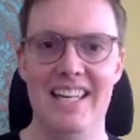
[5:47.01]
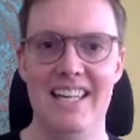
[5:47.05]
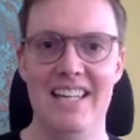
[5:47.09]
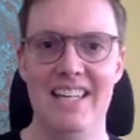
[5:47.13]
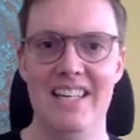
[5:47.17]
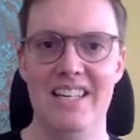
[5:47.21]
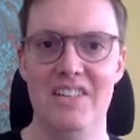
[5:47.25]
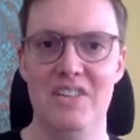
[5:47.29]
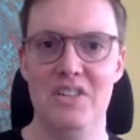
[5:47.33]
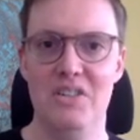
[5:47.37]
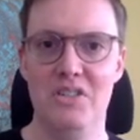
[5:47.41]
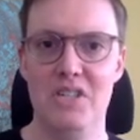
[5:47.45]

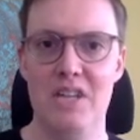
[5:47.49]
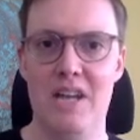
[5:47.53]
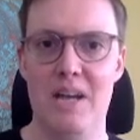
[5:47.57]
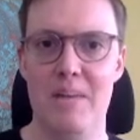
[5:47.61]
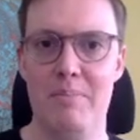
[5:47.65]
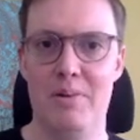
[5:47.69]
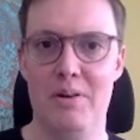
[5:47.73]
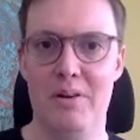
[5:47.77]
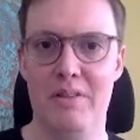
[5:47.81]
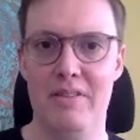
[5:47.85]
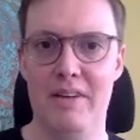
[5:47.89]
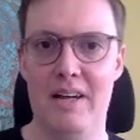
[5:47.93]
You know, John
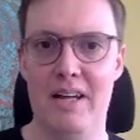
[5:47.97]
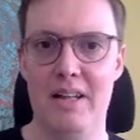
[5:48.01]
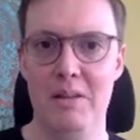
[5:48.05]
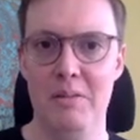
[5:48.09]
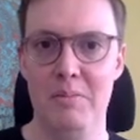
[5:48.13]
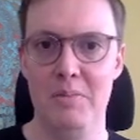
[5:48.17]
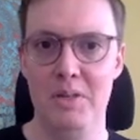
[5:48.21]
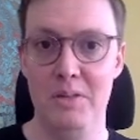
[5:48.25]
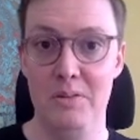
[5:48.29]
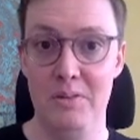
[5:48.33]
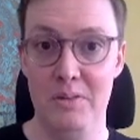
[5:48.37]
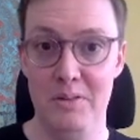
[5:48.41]

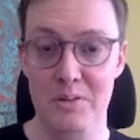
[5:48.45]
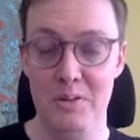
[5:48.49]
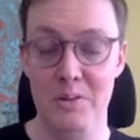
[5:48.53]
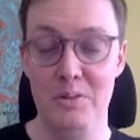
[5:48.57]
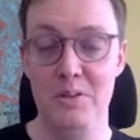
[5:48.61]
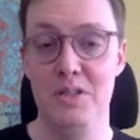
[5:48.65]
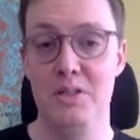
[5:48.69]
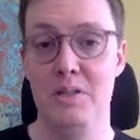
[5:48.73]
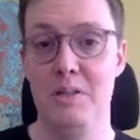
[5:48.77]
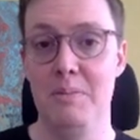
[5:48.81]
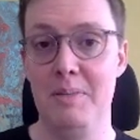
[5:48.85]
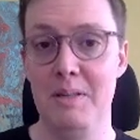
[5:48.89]
Bartholomew, who
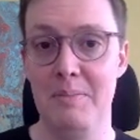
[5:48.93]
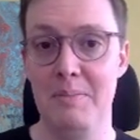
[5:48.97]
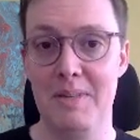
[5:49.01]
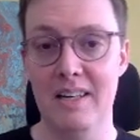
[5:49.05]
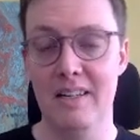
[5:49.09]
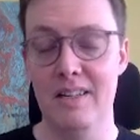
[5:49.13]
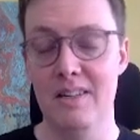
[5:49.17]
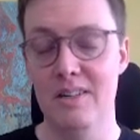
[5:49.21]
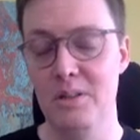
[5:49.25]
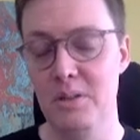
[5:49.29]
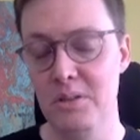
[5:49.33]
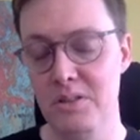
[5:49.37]
used to be my
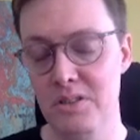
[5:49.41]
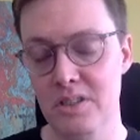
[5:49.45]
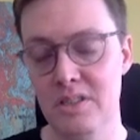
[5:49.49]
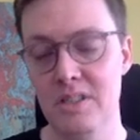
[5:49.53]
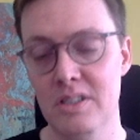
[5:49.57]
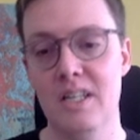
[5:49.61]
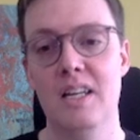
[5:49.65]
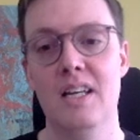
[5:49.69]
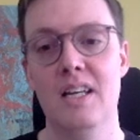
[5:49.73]
coach,